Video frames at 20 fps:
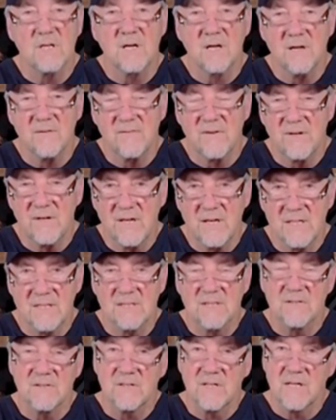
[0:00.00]

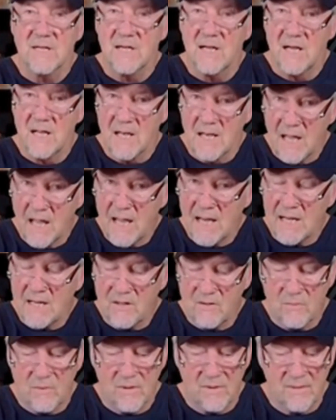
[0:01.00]
covenantally
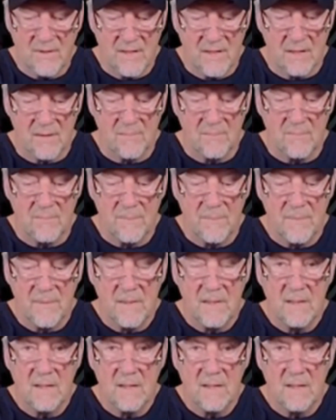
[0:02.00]
aligned with Him